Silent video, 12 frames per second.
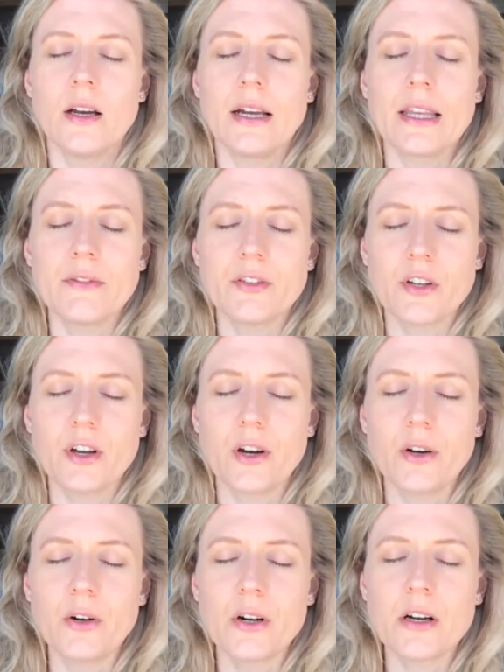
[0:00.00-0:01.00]
Even
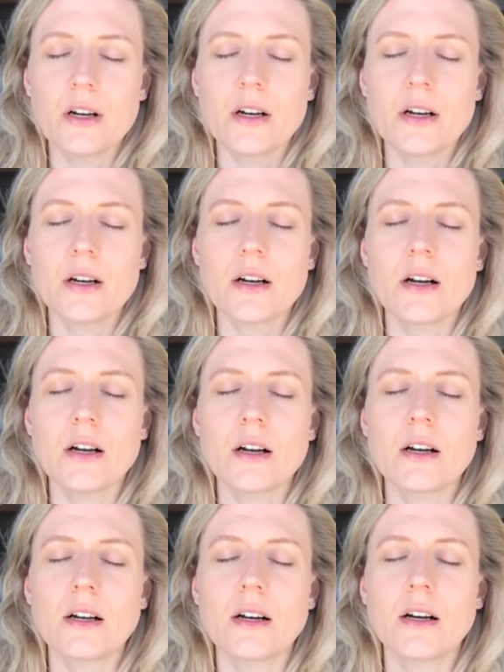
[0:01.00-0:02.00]
though
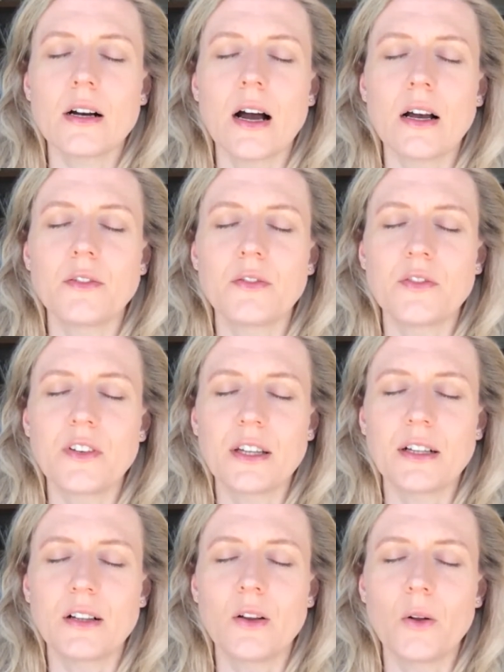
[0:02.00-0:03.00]
I
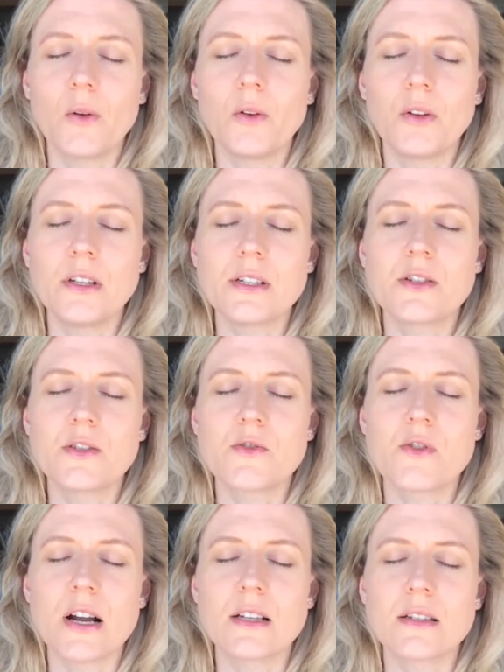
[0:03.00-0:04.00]
feel all this
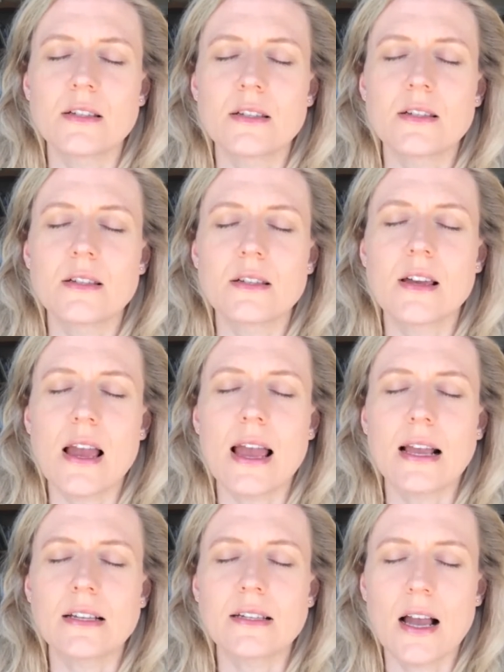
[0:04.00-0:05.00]
stress,
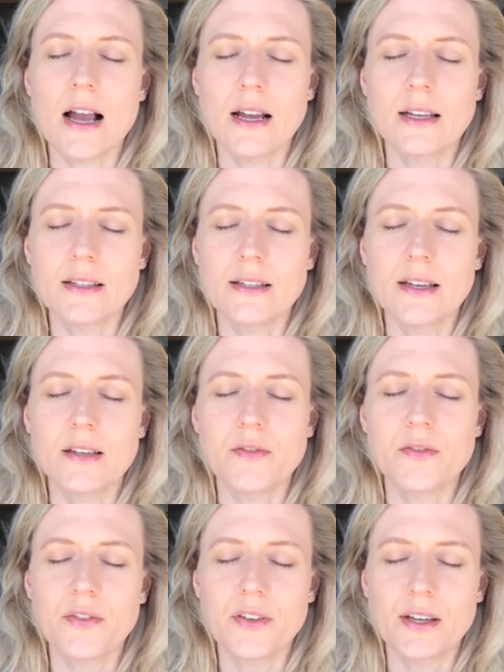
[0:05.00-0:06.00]
anxiety and
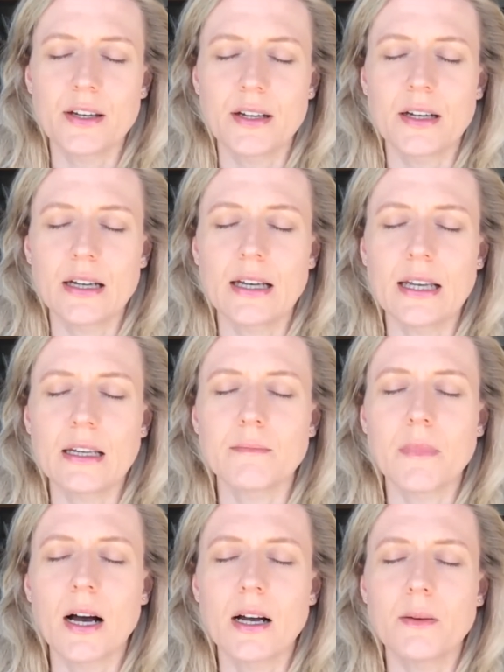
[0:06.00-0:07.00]
fear in
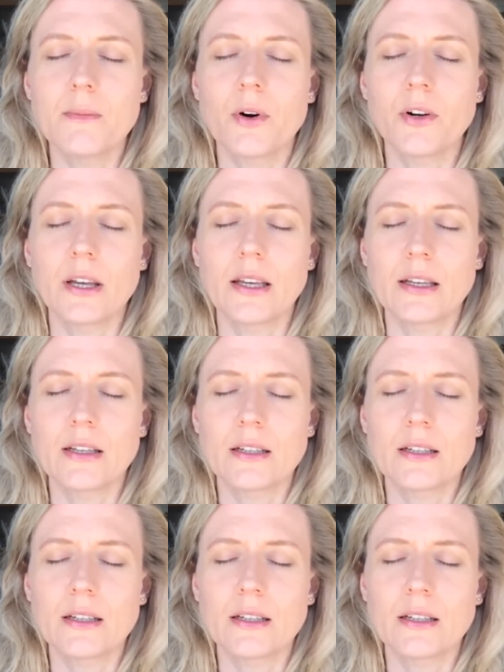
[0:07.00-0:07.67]
my body,